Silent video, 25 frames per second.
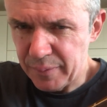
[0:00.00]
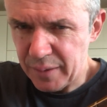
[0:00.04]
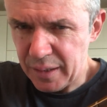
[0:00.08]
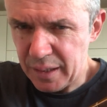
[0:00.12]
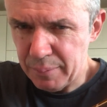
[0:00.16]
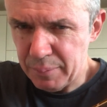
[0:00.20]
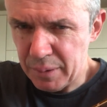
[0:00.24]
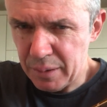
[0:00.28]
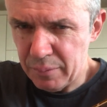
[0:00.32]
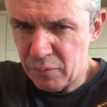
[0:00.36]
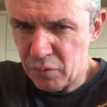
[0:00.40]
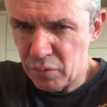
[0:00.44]

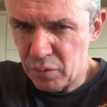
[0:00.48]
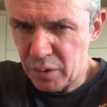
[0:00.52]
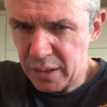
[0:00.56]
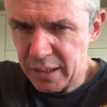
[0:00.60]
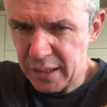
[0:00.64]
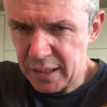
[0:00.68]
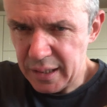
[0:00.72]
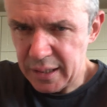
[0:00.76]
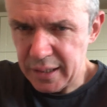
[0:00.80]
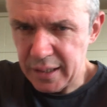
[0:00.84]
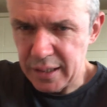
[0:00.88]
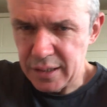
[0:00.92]
Keep it really
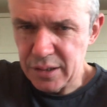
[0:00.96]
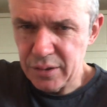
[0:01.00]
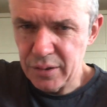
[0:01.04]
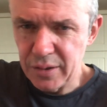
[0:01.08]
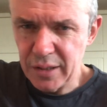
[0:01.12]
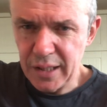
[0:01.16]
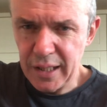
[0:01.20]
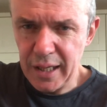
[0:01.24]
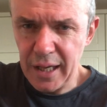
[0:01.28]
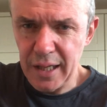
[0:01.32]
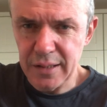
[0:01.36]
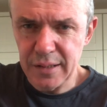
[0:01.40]
clear so
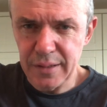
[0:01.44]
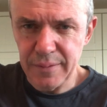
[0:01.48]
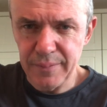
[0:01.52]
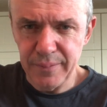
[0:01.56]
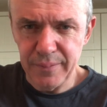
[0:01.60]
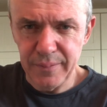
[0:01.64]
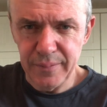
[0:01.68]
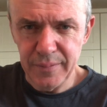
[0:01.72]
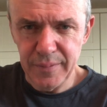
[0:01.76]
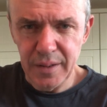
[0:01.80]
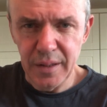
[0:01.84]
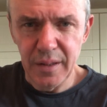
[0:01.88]
that you get
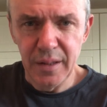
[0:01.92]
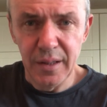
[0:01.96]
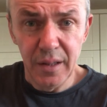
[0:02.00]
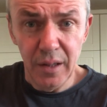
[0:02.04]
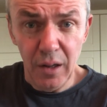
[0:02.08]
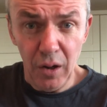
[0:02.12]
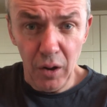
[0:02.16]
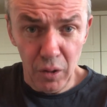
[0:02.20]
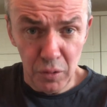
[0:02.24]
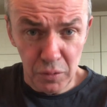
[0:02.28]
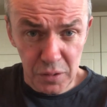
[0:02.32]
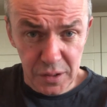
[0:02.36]

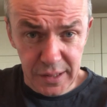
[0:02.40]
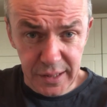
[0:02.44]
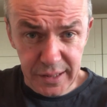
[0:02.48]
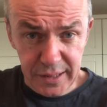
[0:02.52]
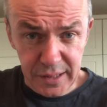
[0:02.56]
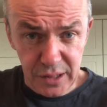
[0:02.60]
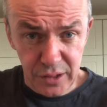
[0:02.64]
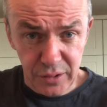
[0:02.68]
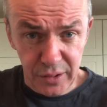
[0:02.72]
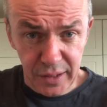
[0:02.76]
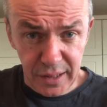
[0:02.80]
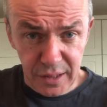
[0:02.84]
all
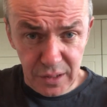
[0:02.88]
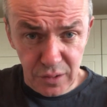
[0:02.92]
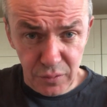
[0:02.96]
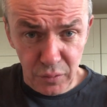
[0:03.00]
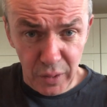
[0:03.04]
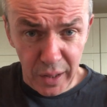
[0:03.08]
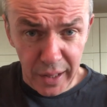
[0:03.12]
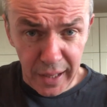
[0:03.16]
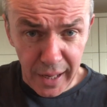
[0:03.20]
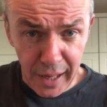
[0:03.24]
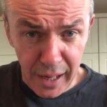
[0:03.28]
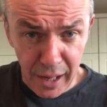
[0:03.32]
6 strings
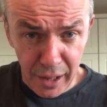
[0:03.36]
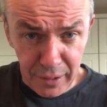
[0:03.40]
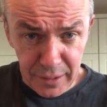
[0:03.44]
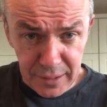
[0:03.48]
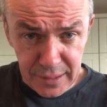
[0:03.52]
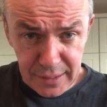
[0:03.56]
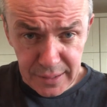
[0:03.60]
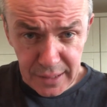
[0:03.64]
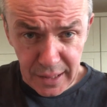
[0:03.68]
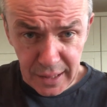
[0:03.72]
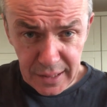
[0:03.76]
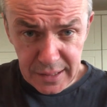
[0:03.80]
ringing out
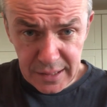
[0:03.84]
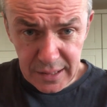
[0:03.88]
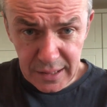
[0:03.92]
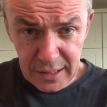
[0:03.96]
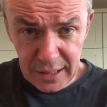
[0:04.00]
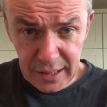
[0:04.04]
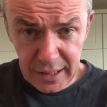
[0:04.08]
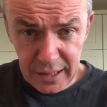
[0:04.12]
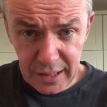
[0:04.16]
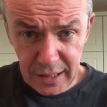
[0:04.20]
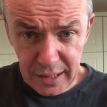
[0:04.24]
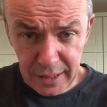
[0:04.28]
nice and
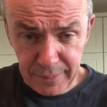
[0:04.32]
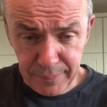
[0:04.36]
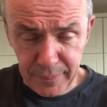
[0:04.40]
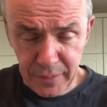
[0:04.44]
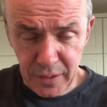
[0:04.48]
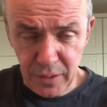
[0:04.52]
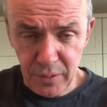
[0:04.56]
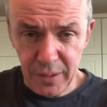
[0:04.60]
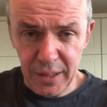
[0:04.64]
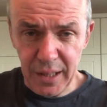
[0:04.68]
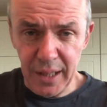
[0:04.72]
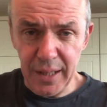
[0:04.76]
clearly.
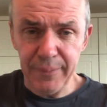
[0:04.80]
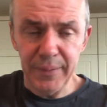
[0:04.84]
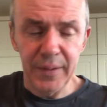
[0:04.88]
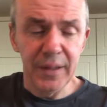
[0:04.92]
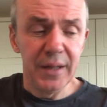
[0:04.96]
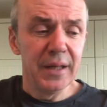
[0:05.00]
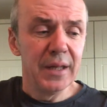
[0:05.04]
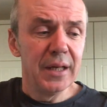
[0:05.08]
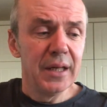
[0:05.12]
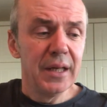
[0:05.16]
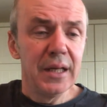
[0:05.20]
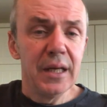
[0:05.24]
Okay,
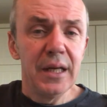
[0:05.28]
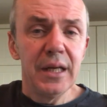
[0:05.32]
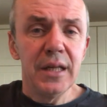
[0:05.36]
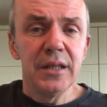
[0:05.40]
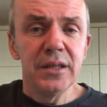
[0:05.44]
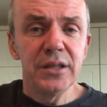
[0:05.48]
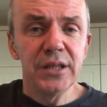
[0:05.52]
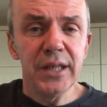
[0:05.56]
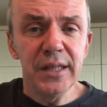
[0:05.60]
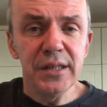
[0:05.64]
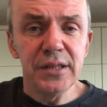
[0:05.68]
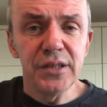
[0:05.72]

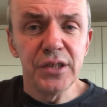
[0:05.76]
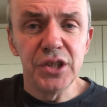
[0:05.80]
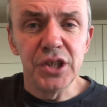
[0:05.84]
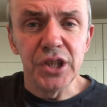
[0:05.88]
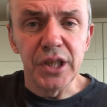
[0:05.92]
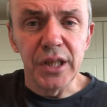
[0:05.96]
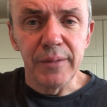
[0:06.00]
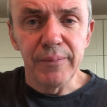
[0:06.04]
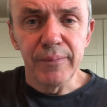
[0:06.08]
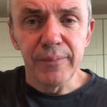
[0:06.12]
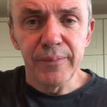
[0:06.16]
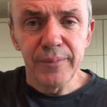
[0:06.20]
change to
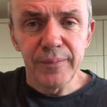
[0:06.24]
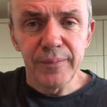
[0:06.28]
G.